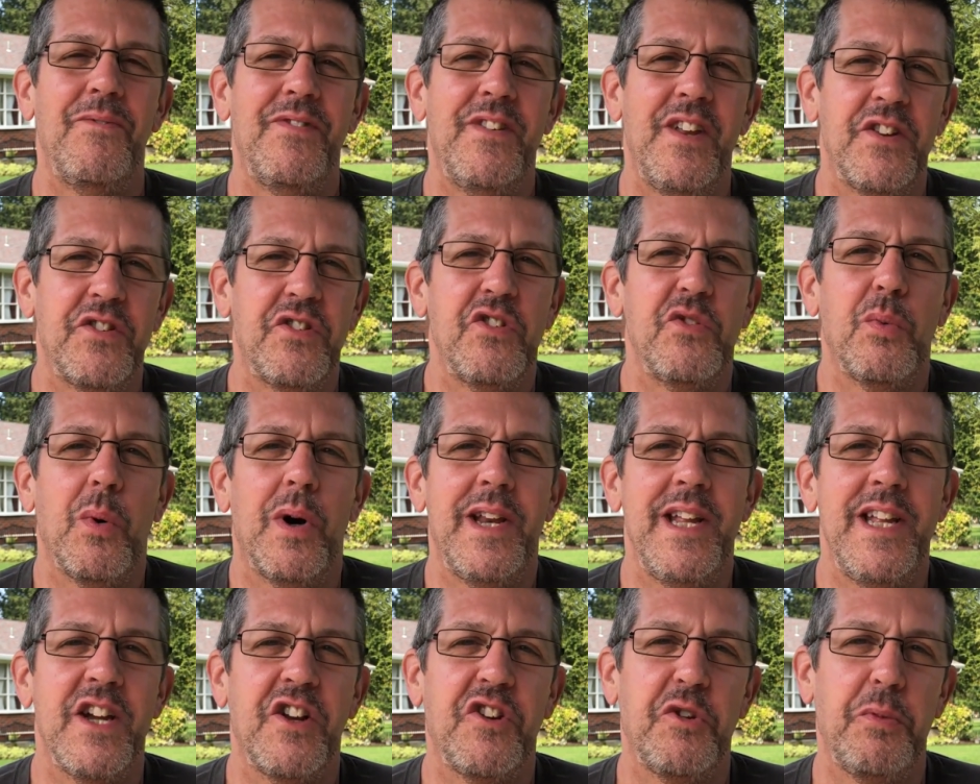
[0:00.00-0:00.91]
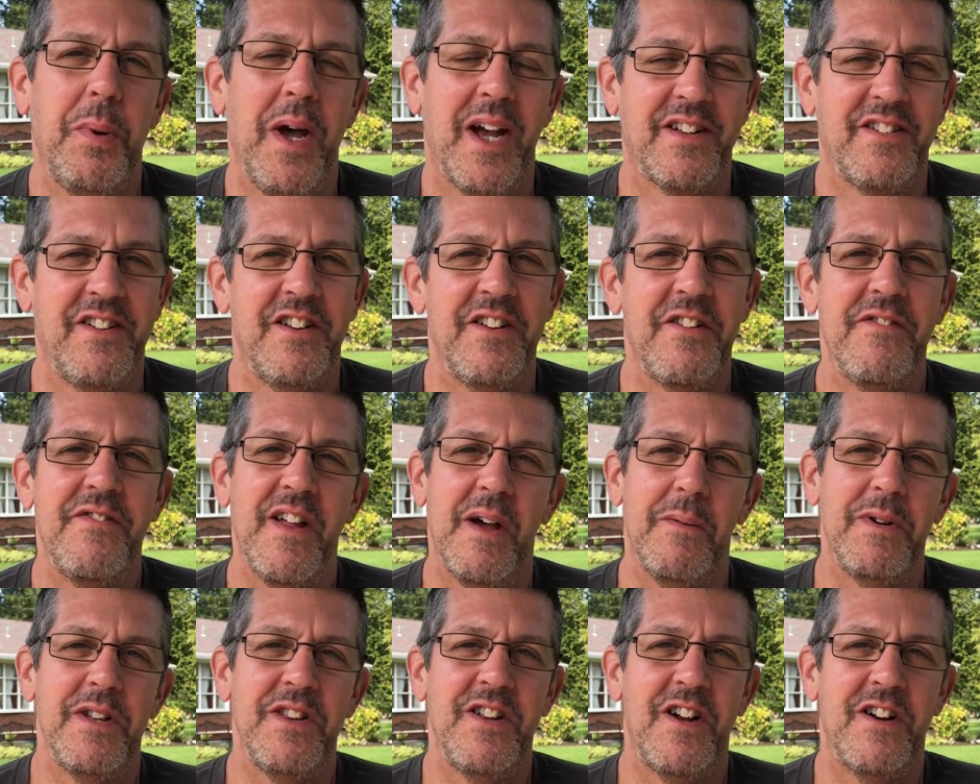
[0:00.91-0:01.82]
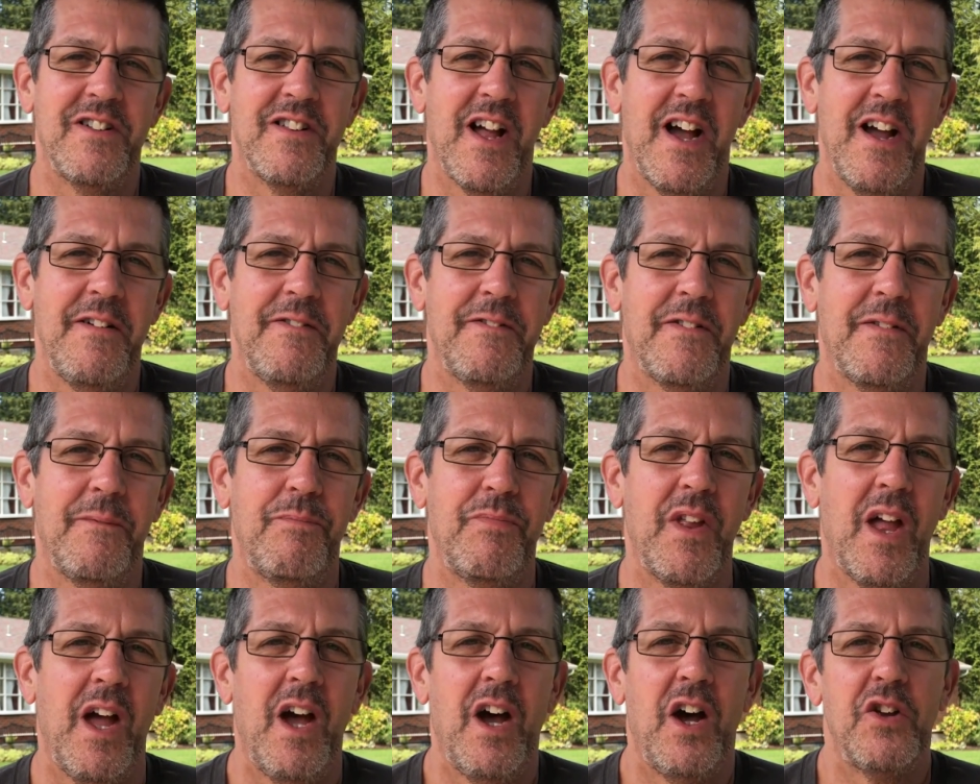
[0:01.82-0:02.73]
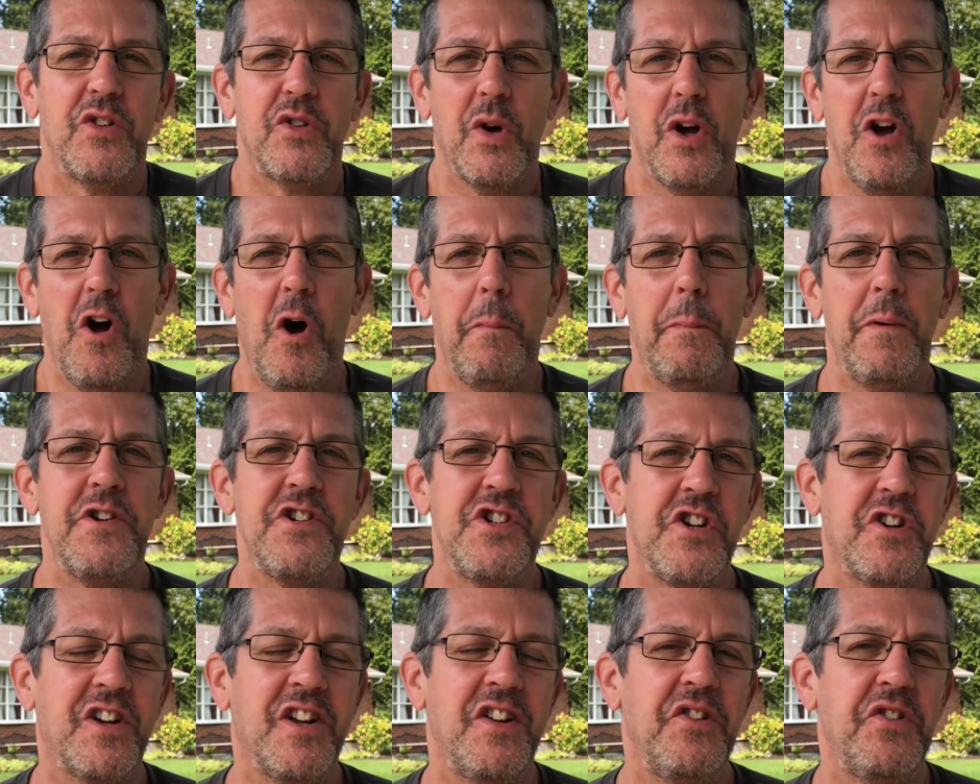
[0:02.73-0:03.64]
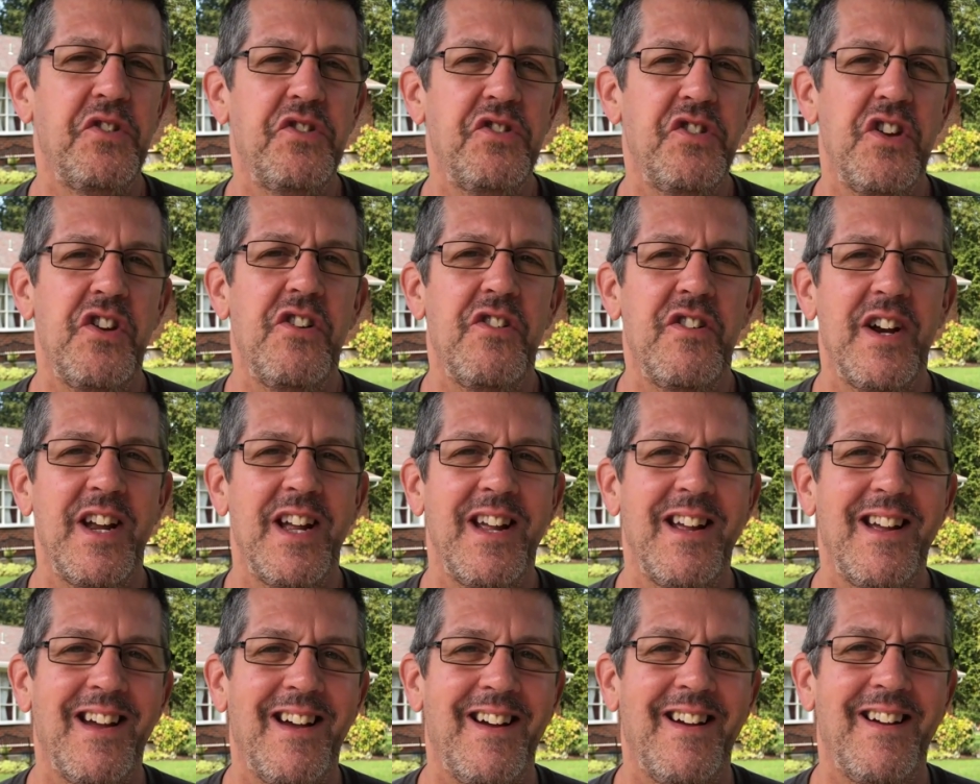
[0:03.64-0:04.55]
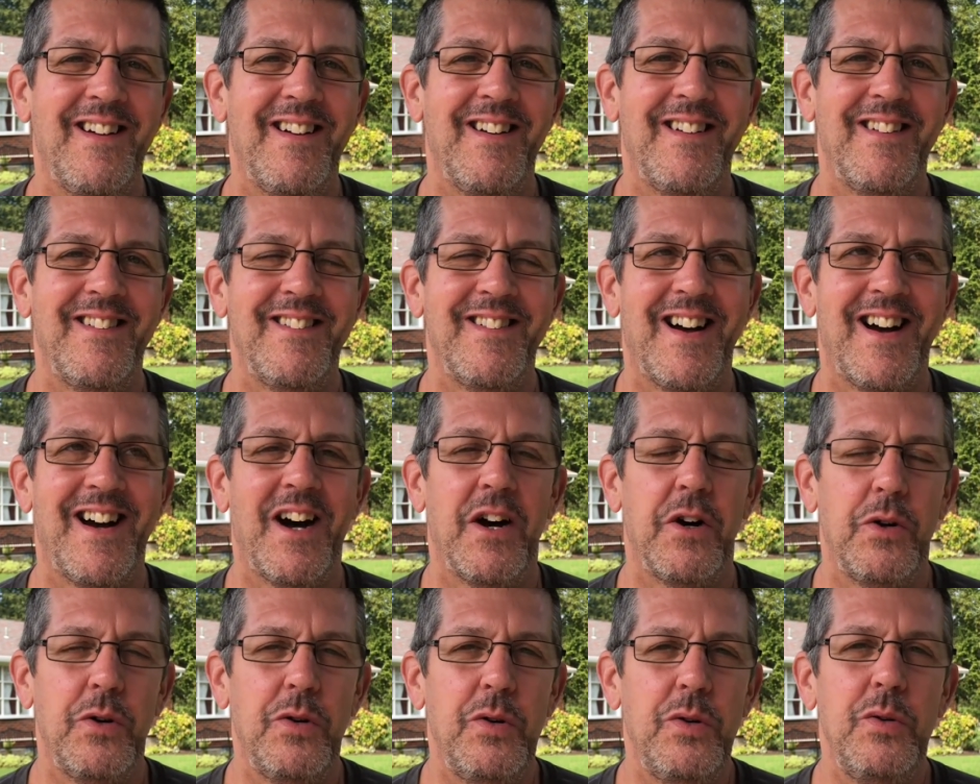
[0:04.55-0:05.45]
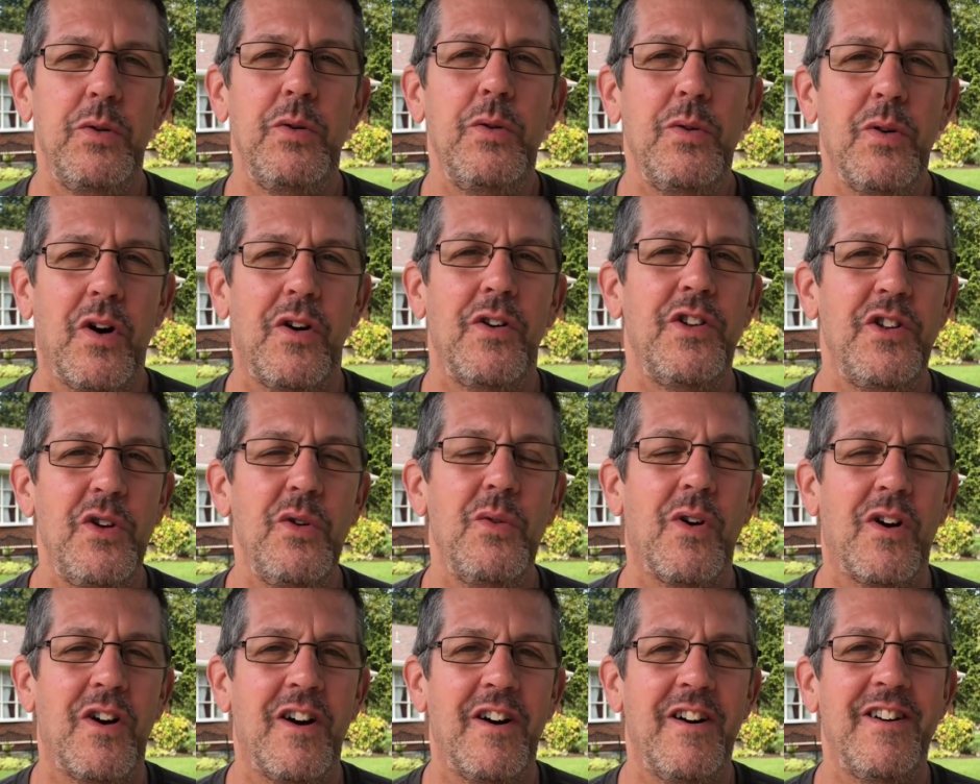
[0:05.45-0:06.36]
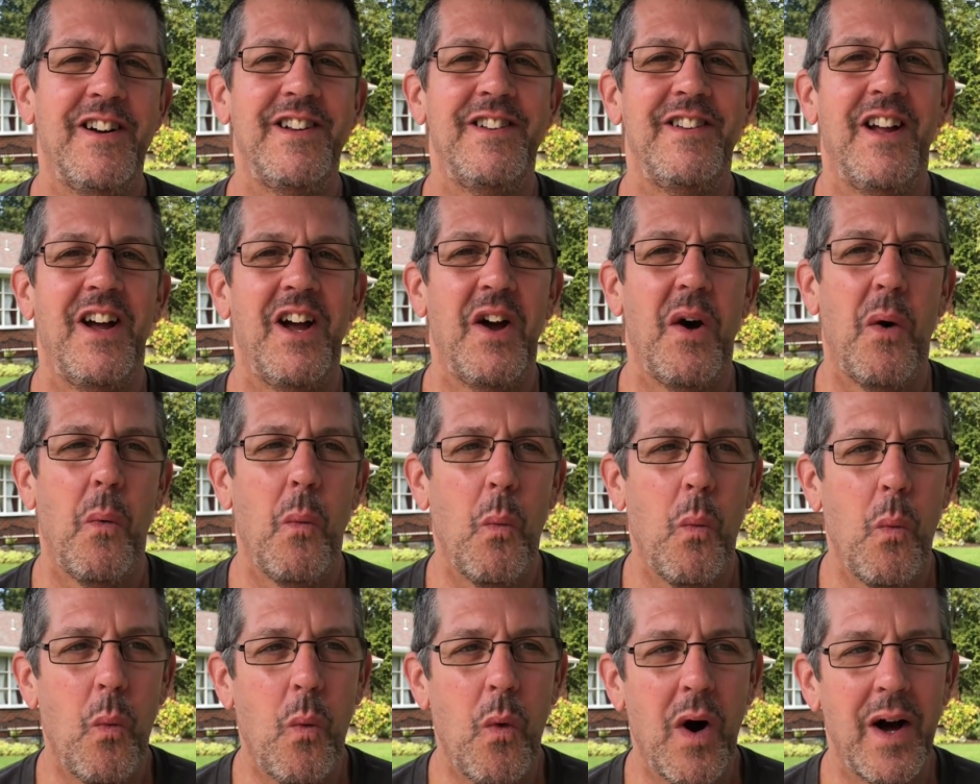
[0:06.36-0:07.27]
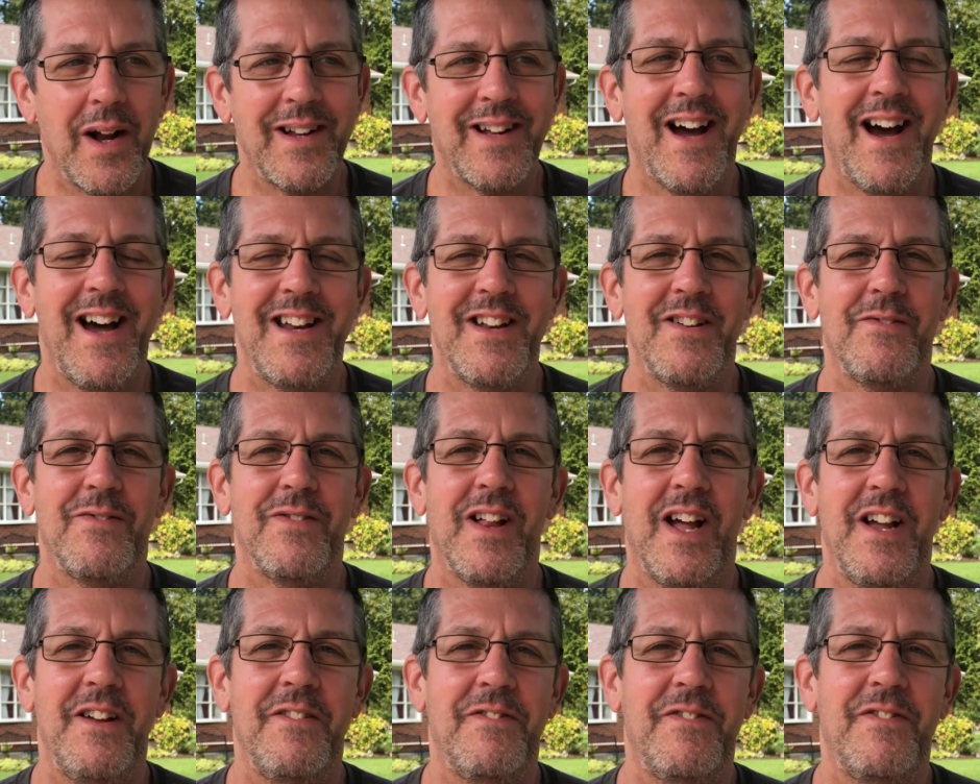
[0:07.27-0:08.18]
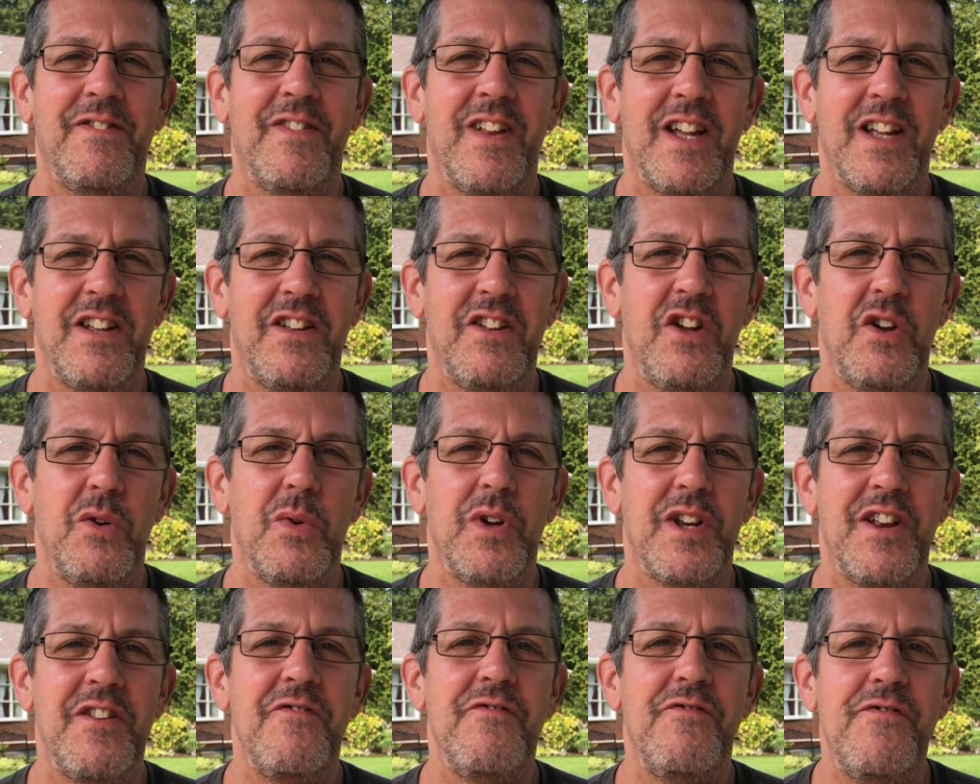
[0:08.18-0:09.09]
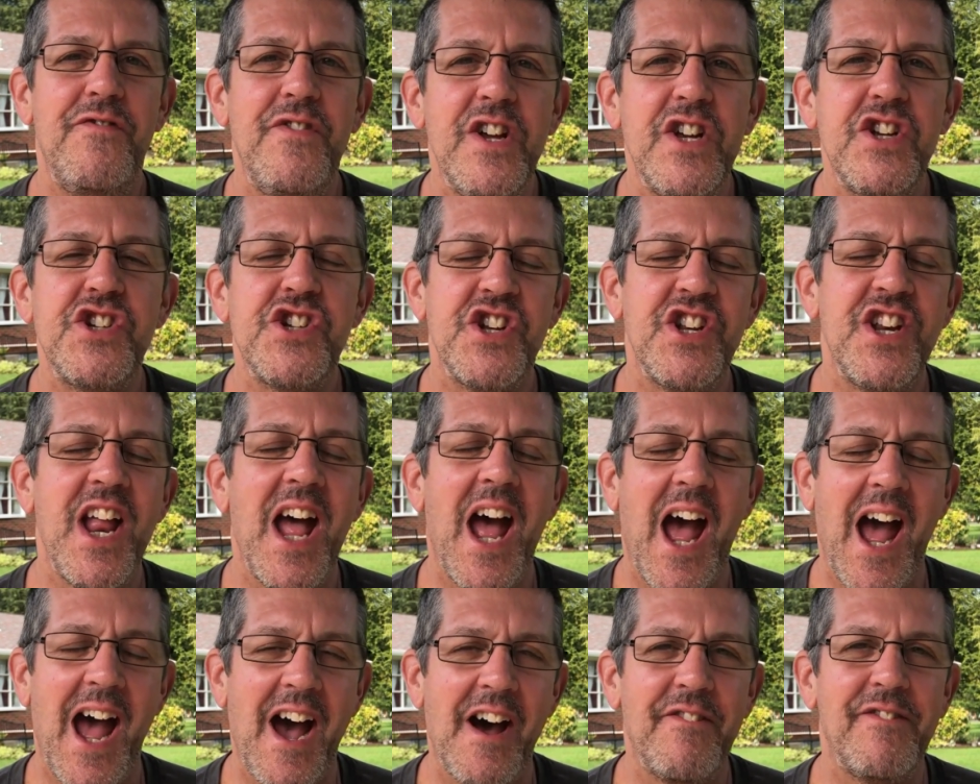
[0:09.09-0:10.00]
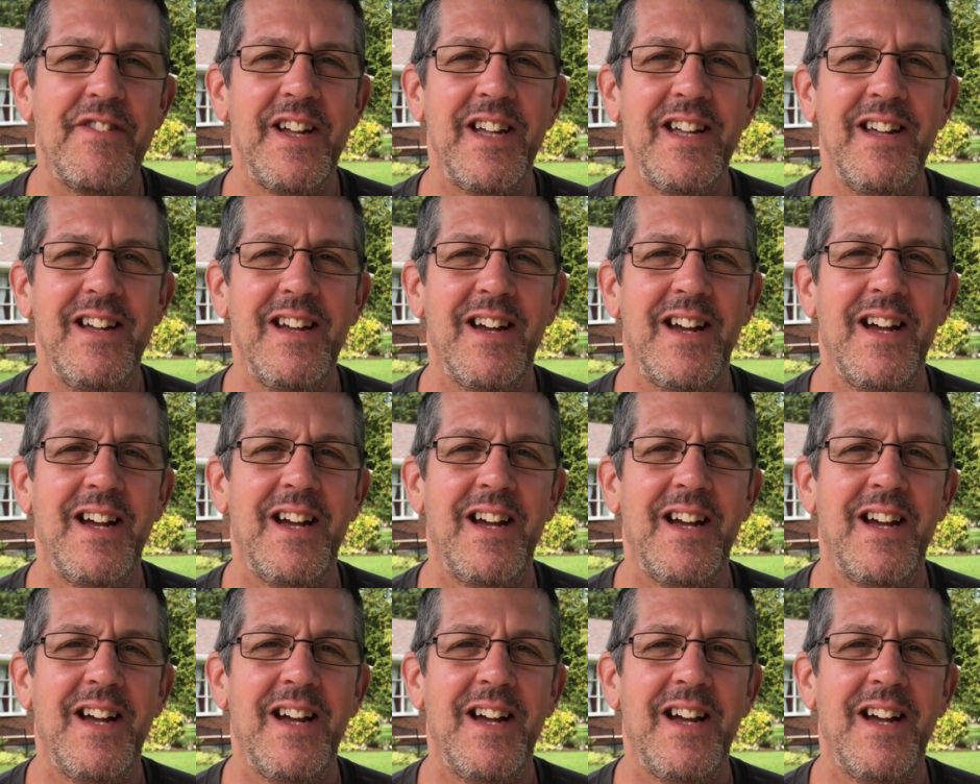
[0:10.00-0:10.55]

This is what he expected of them in their life. So I hope as you're considering who you are and what kind of life that you would envision having,